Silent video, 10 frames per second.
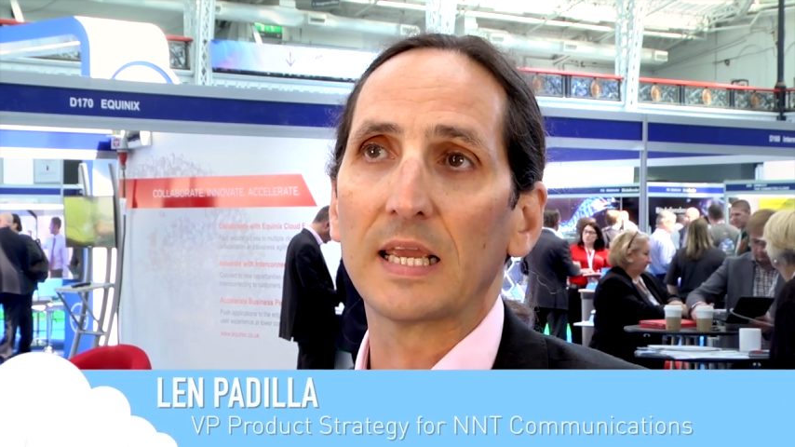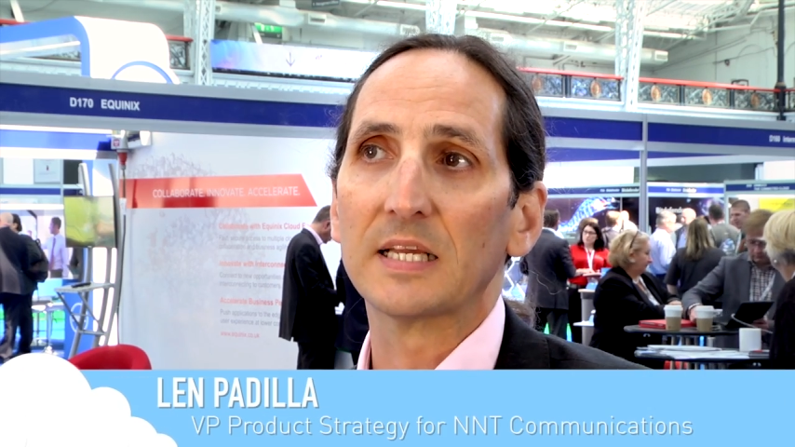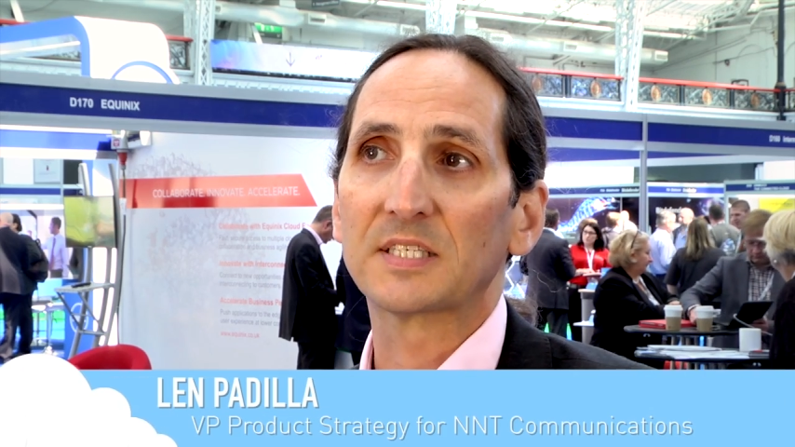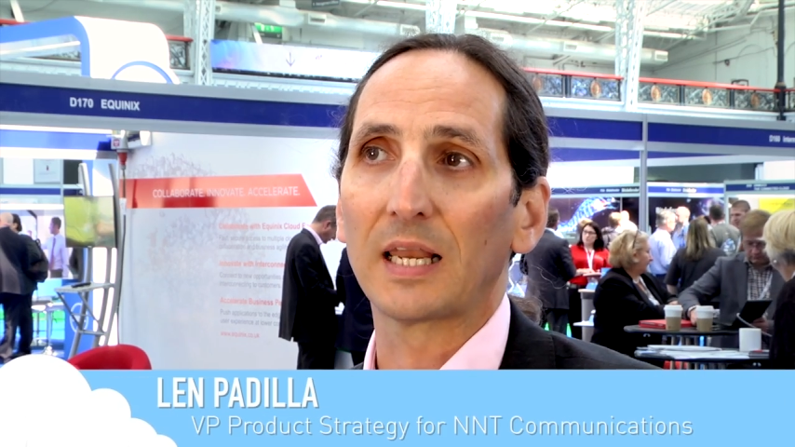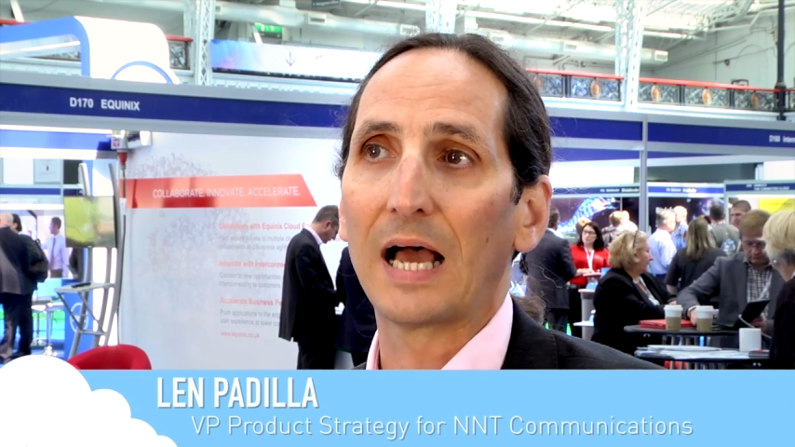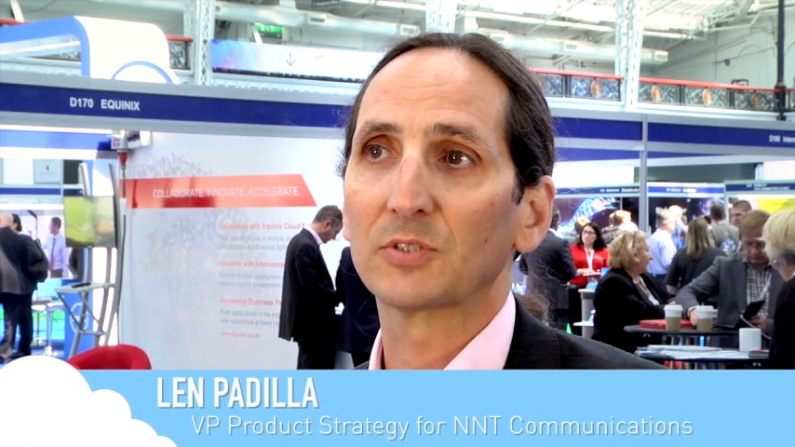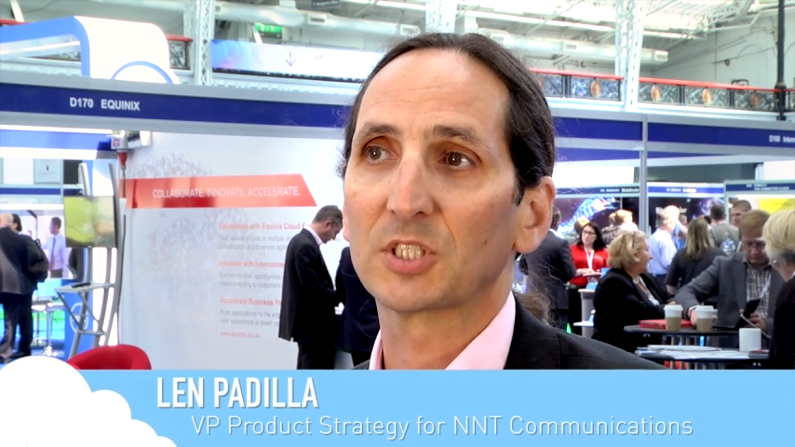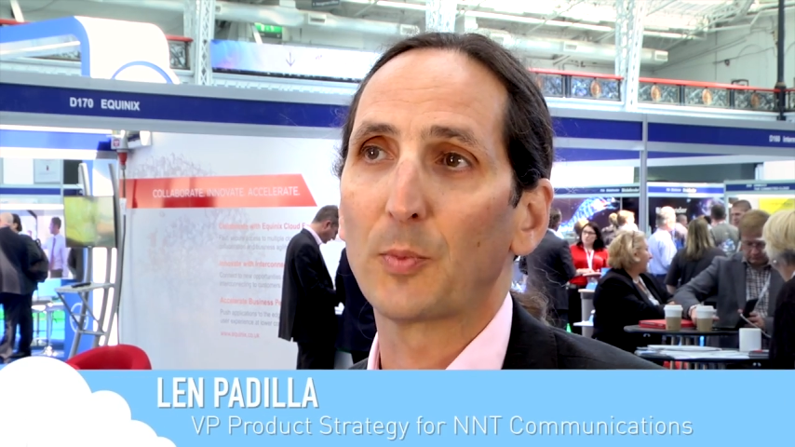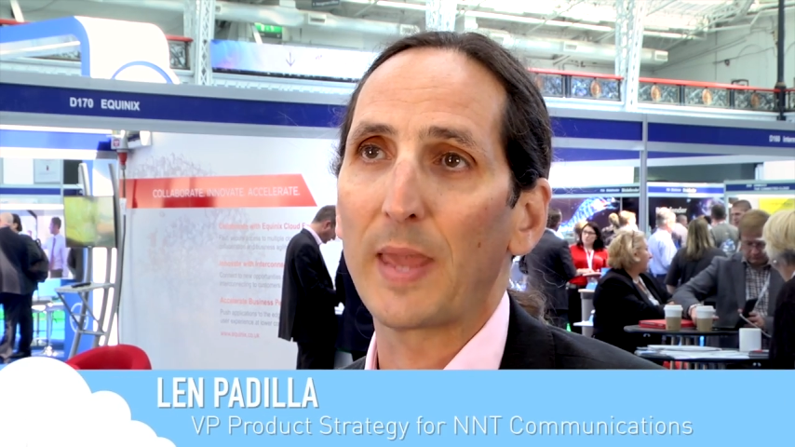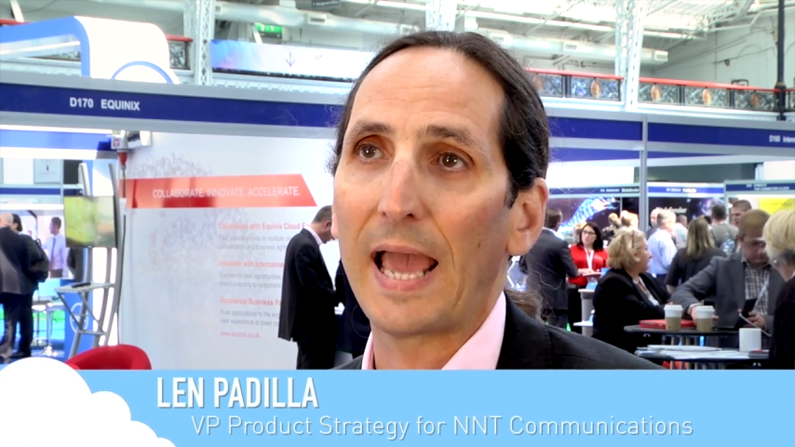is allows
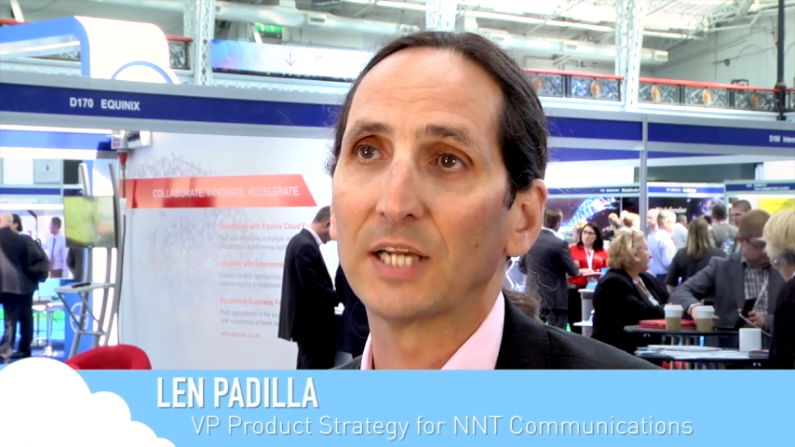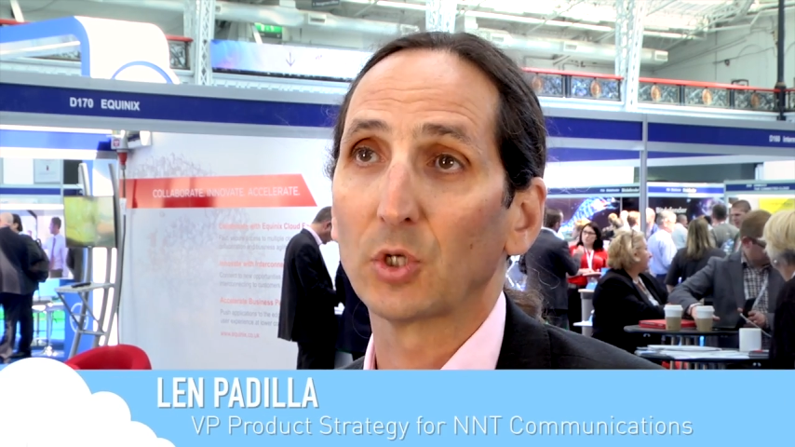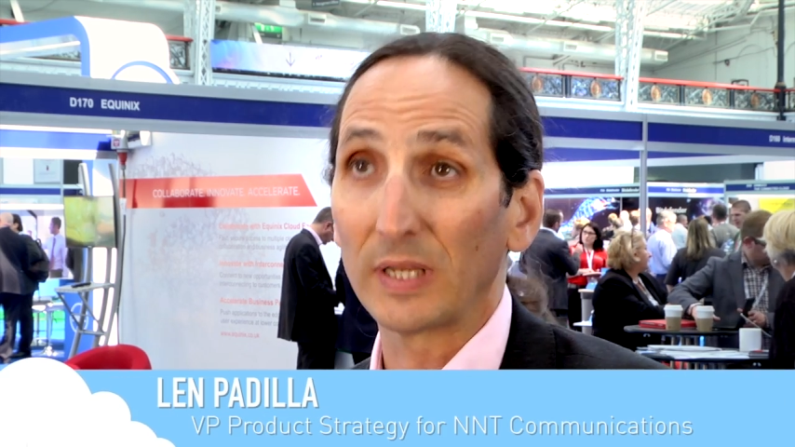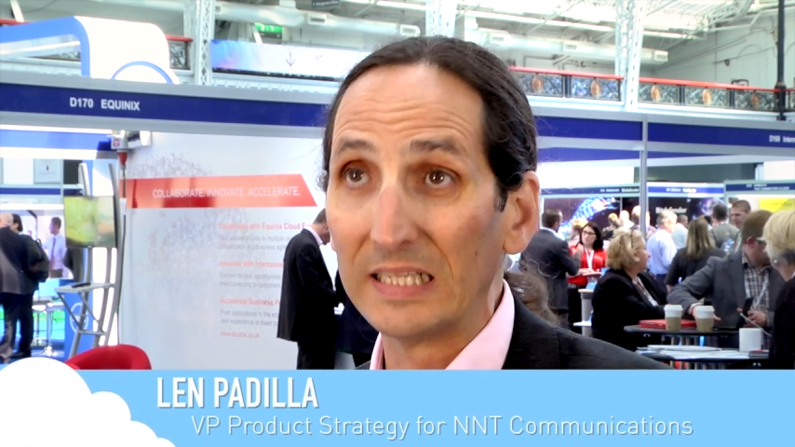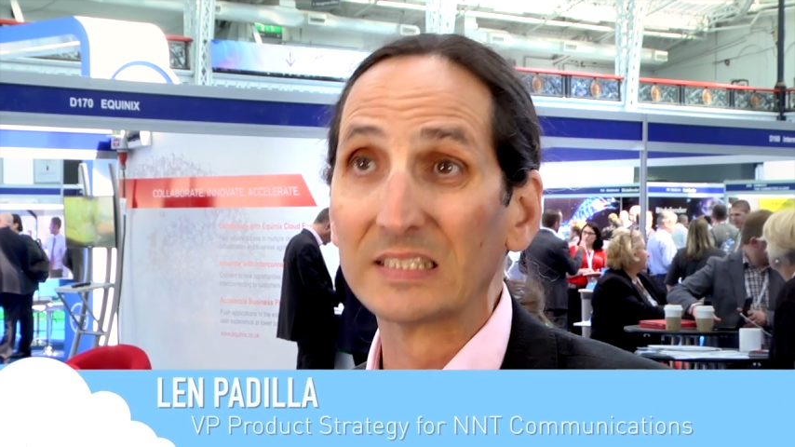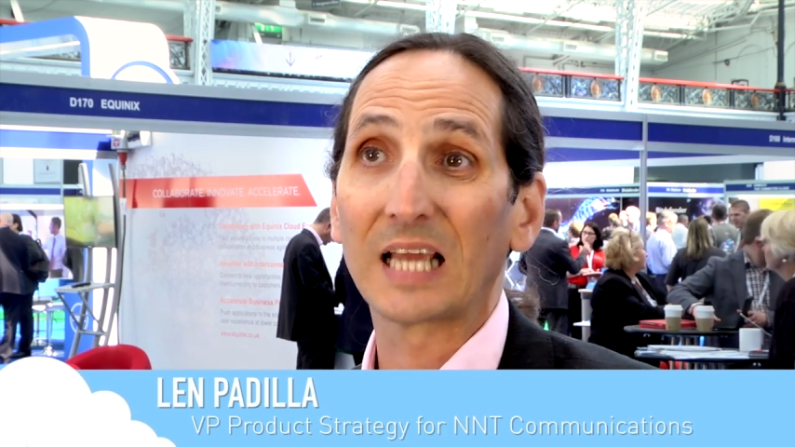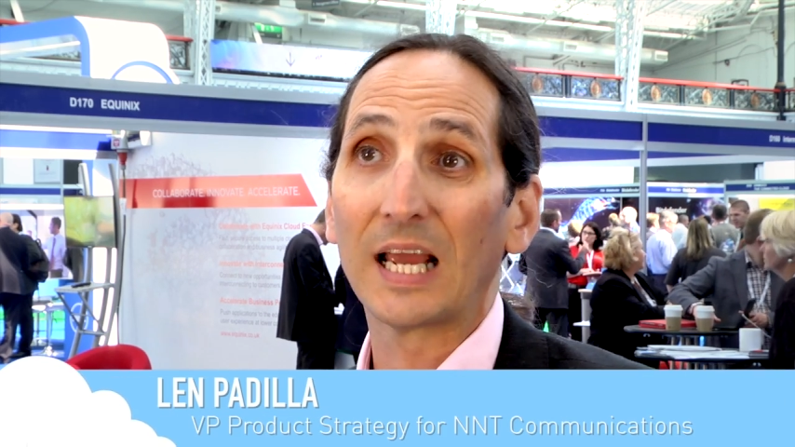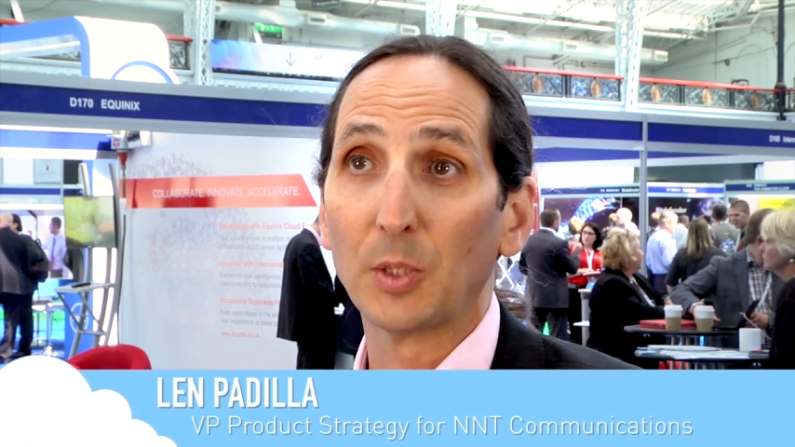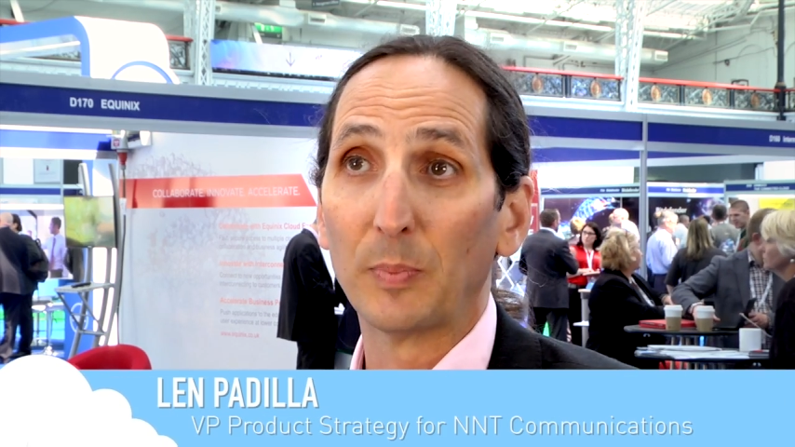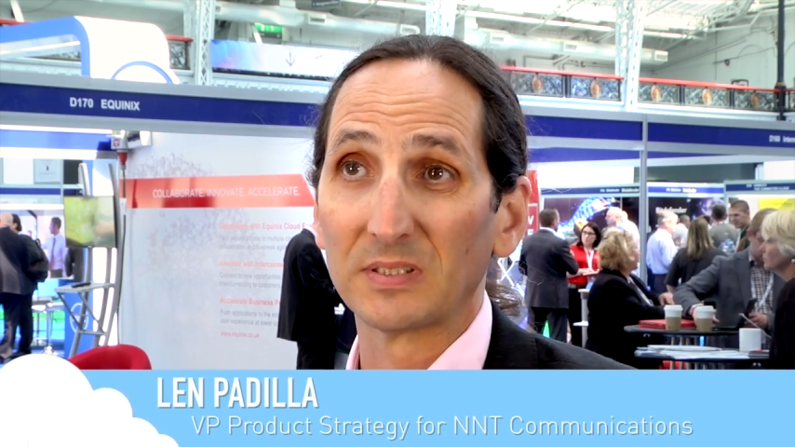us to be agile
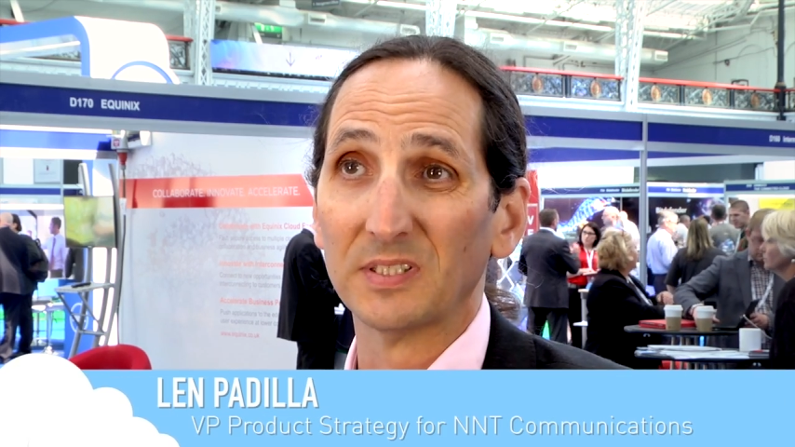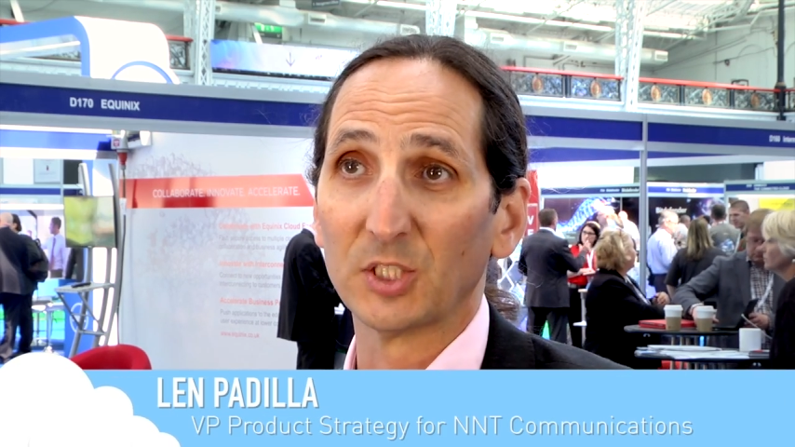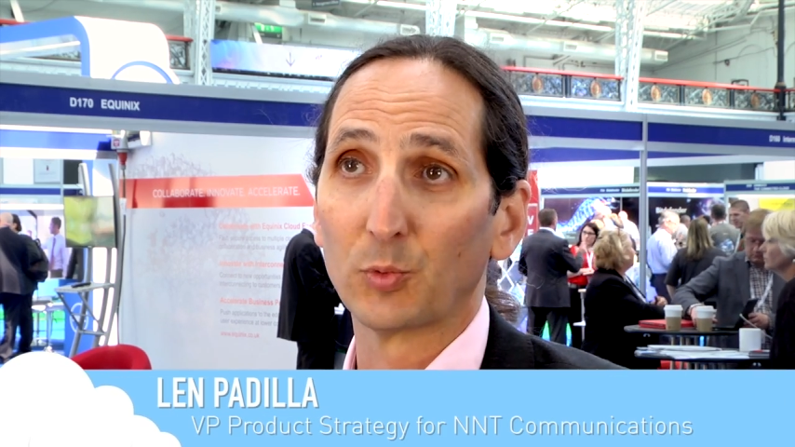inside the business,